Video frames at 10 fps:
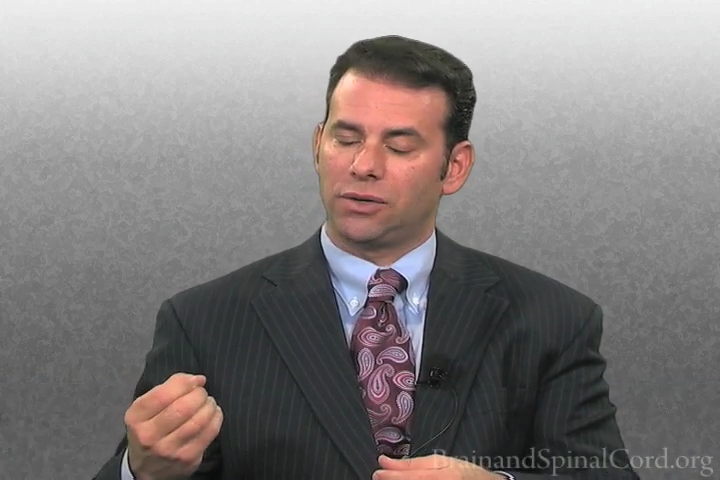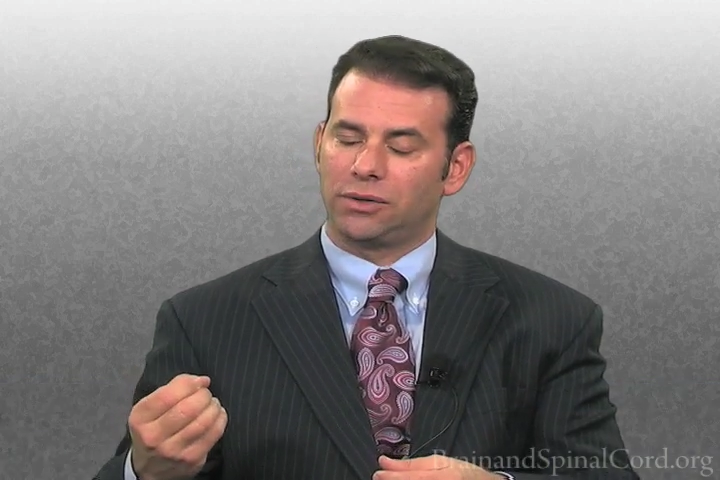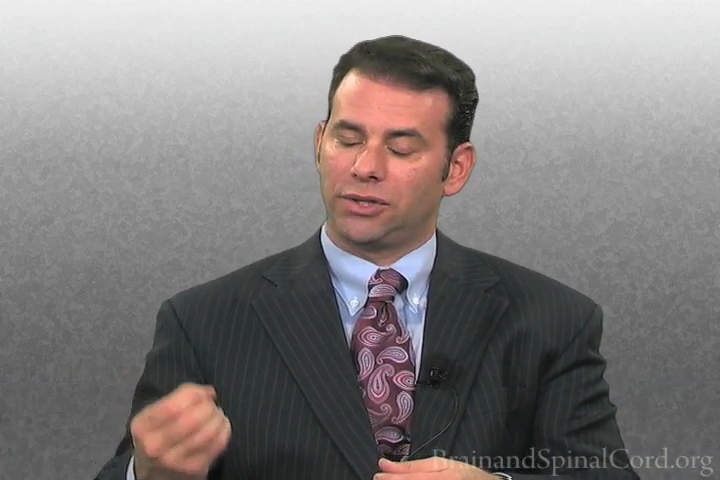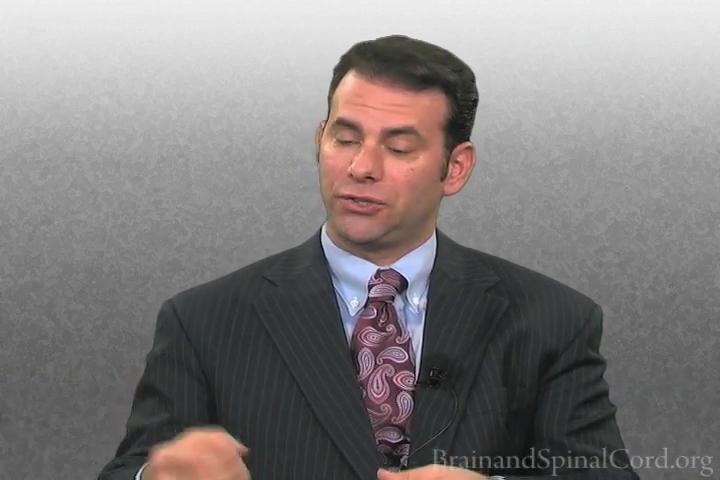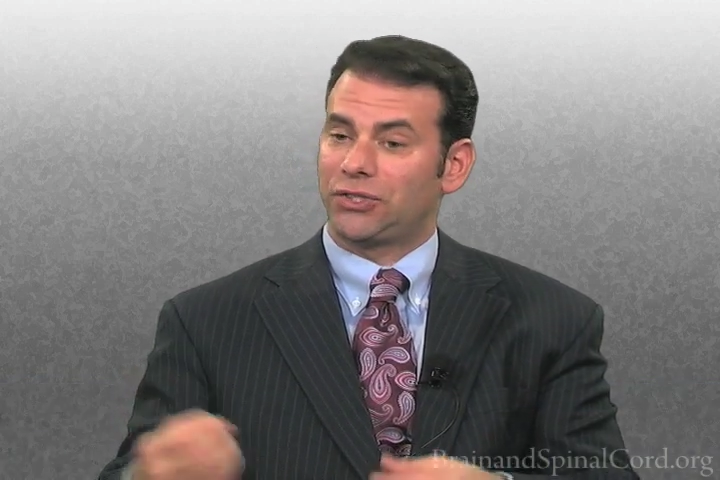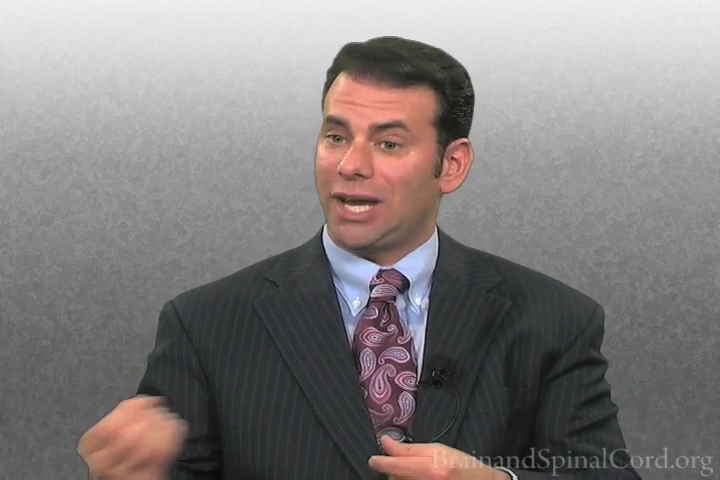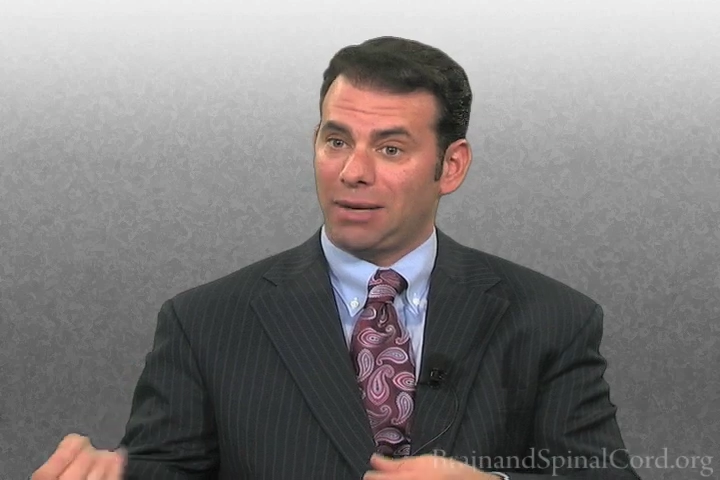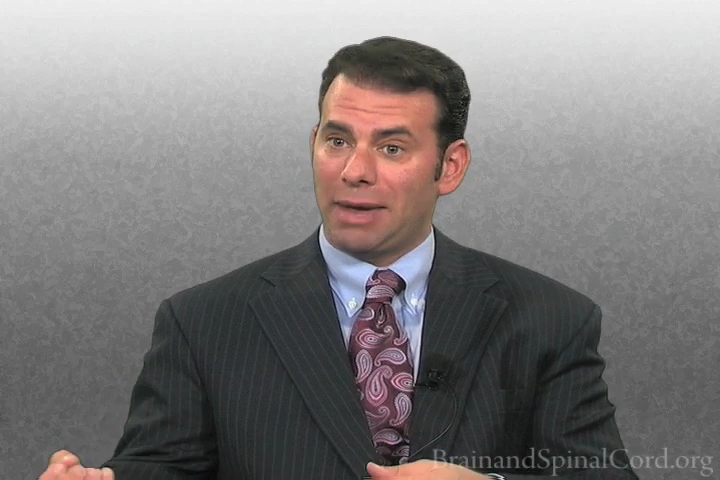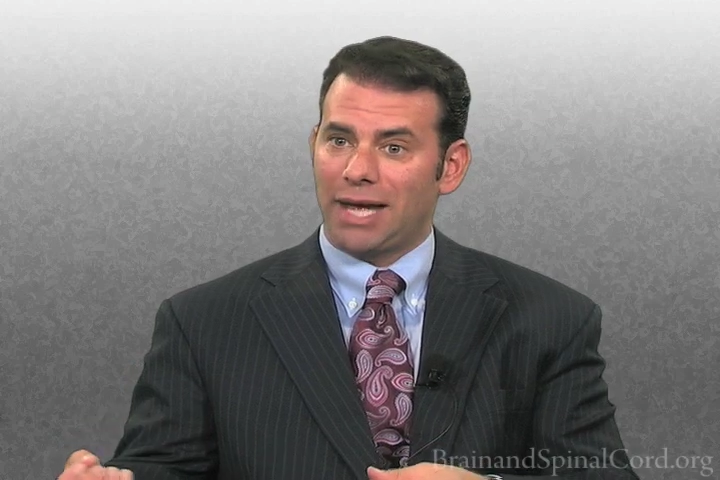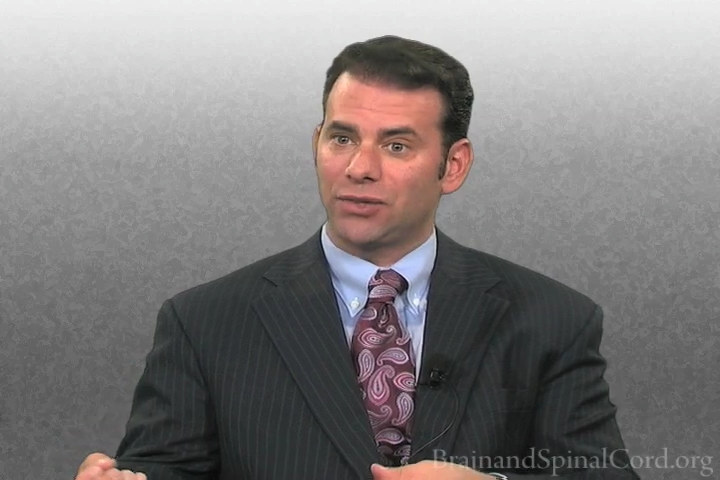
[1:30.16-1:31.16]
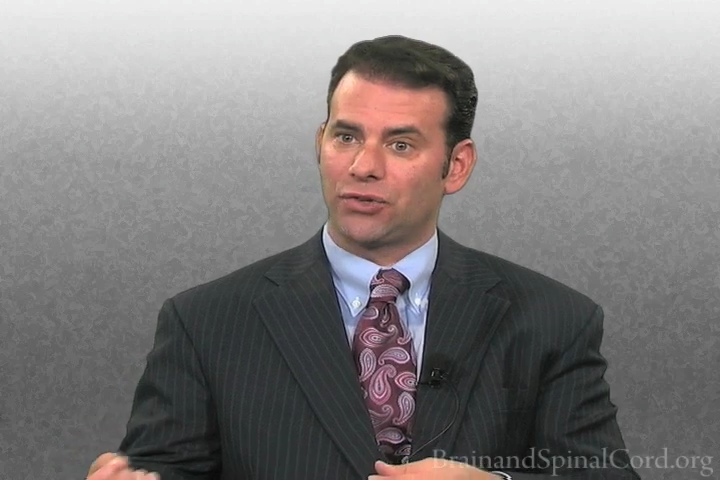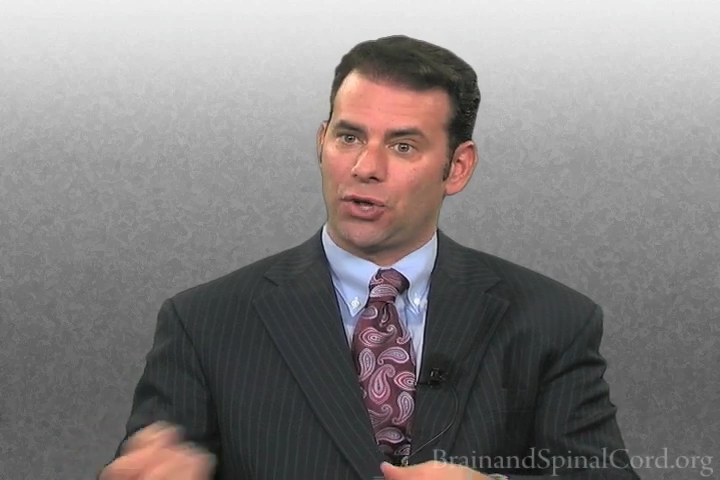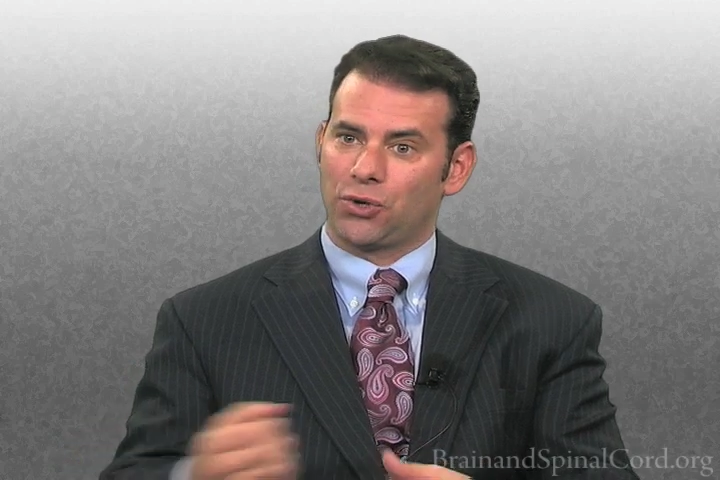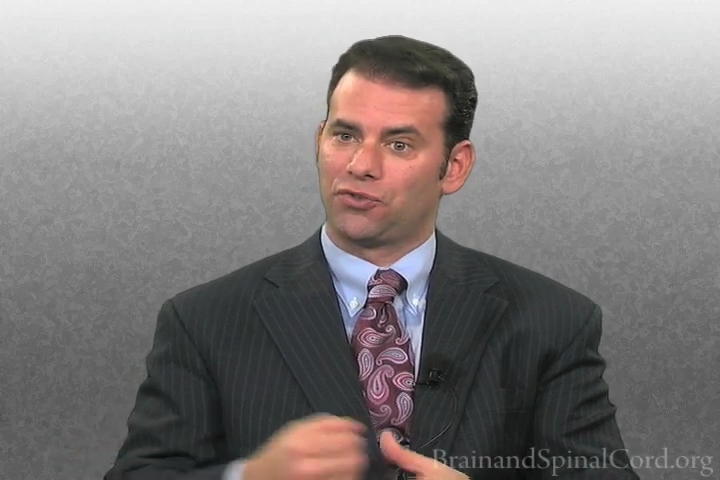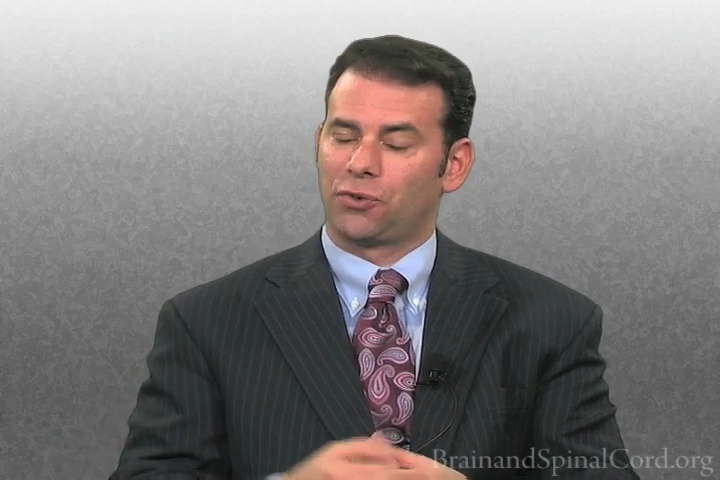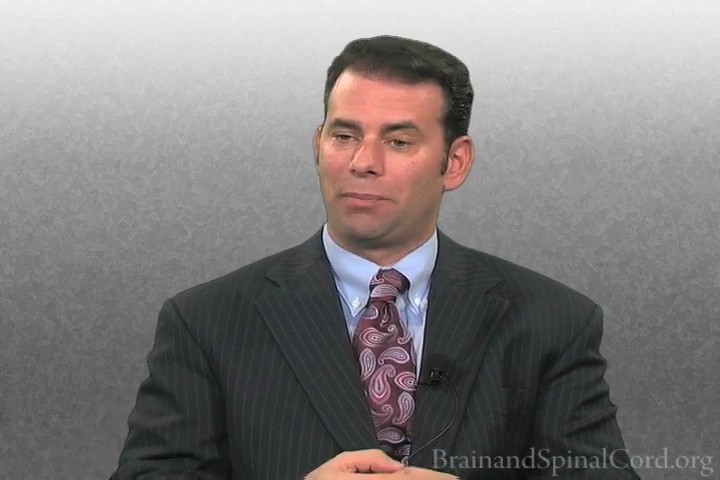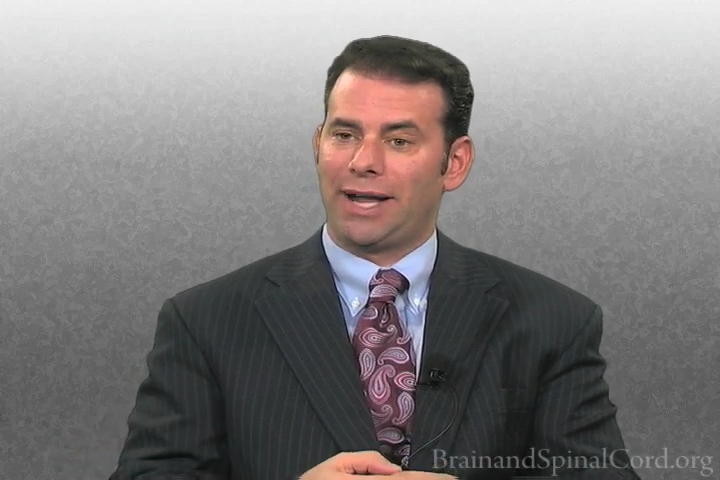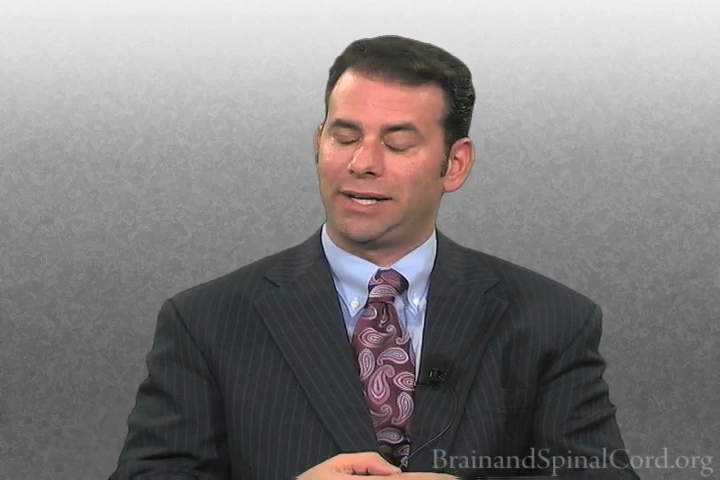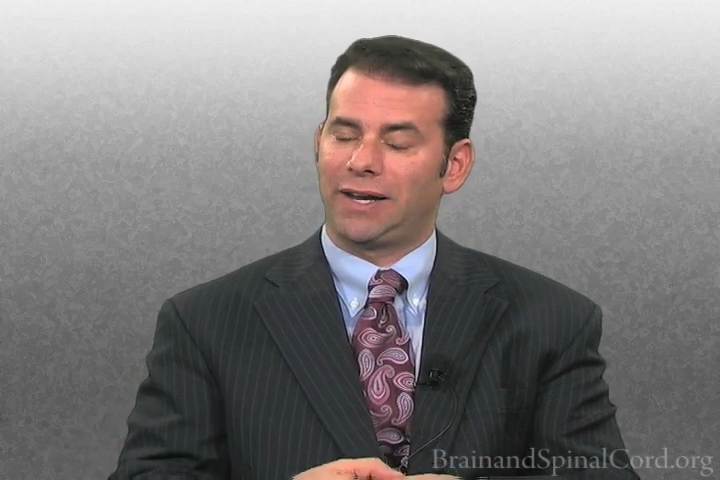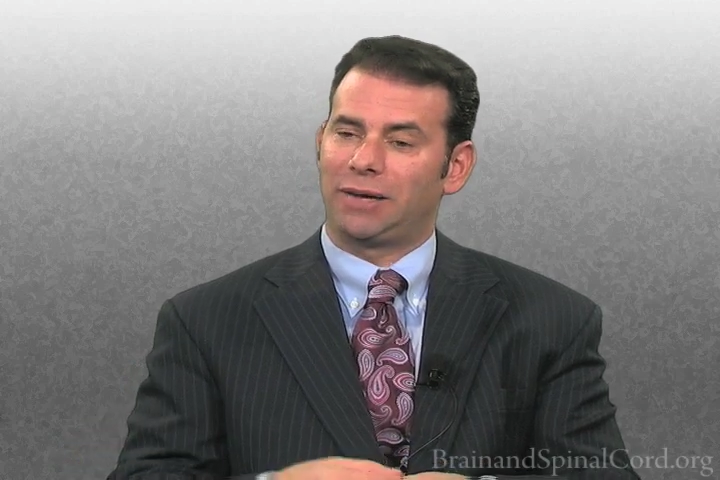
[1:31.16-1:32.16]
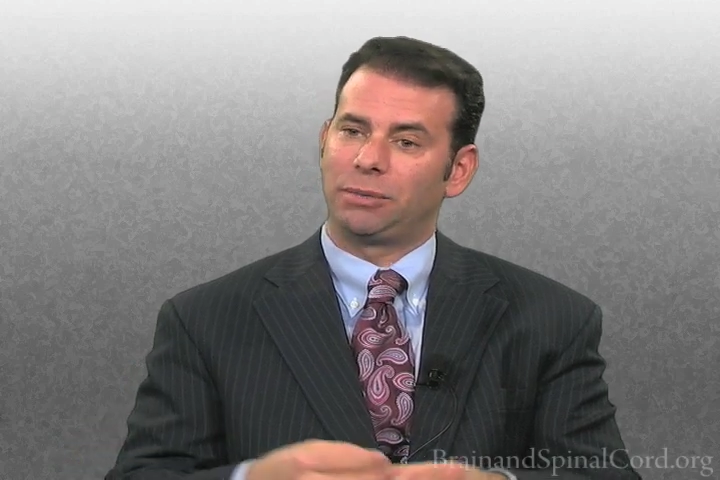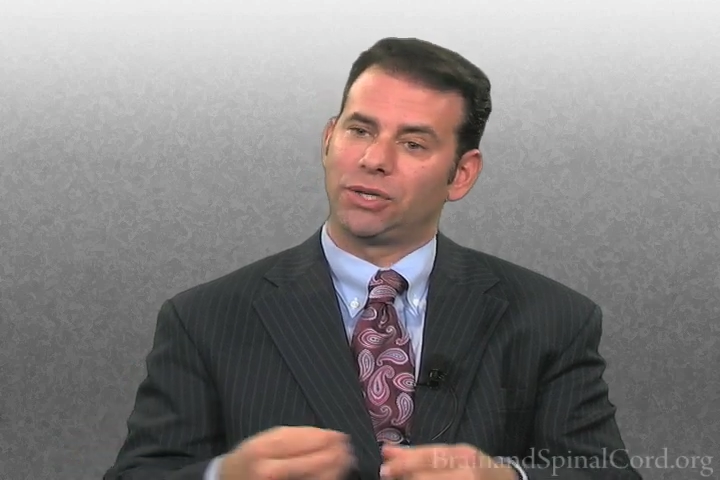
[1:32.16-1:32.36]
the same as those for Medicaid,